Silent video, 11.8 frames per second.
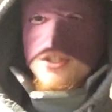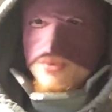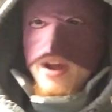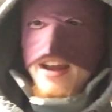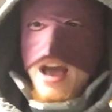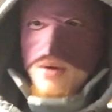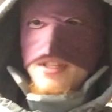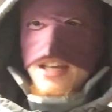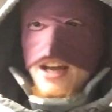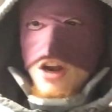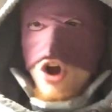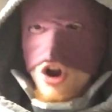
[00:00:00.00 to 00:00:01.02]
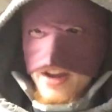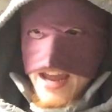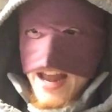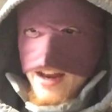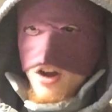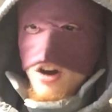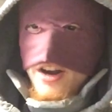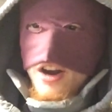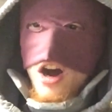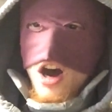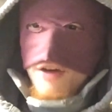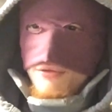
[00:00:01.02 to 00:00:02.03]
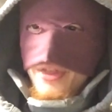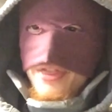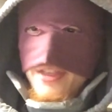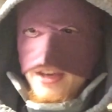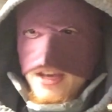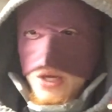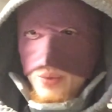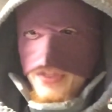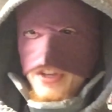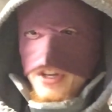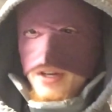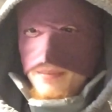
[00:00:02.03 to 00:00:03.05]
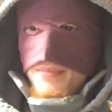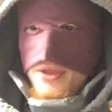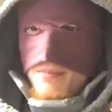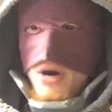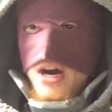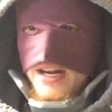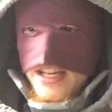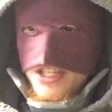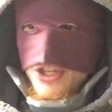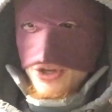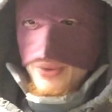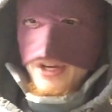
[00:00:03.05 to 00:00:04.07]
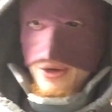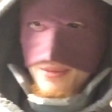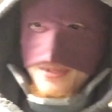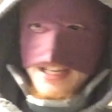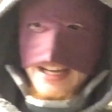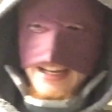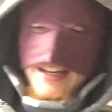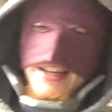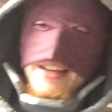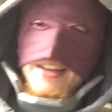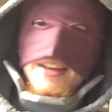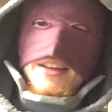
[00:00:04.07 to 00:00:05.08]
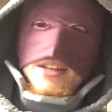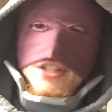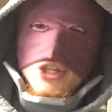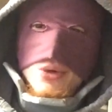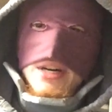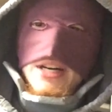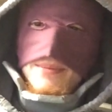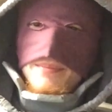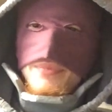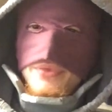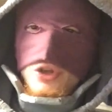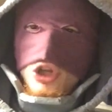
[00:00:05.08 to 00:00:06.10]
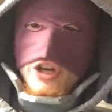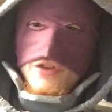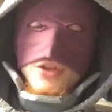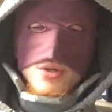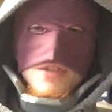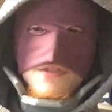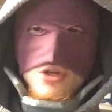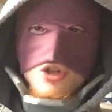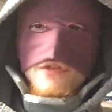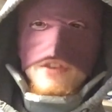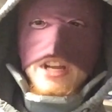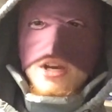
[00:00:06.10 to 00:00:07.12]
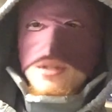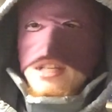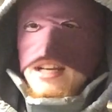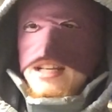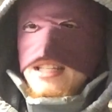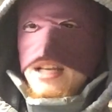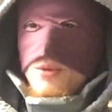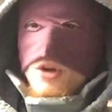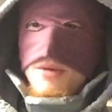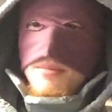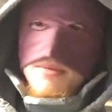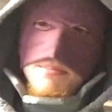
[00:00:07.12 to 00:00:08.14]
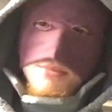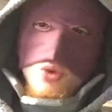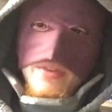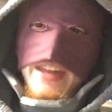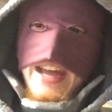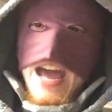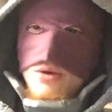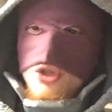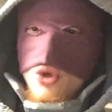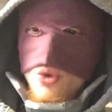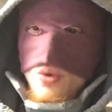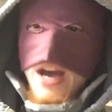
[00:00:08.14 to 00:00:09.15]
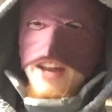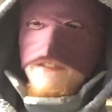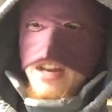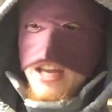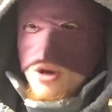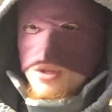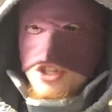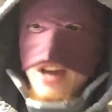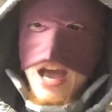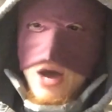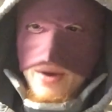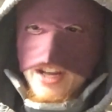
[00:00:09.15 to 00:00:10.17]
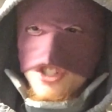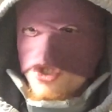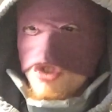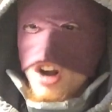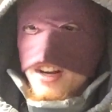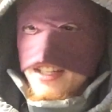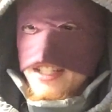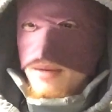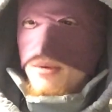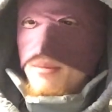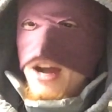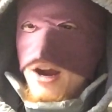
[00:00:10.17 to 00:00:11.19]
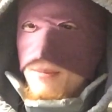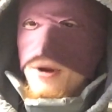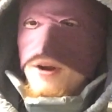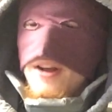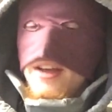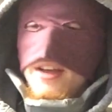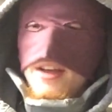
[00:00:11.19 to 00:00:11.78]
because right now it's kind of hard to get it on and off with the bodysuit, you know what I'm saying? So look out for those future videos. Like I said, we're going to be doing like how-to kind of videos on how I constructed some of my armor.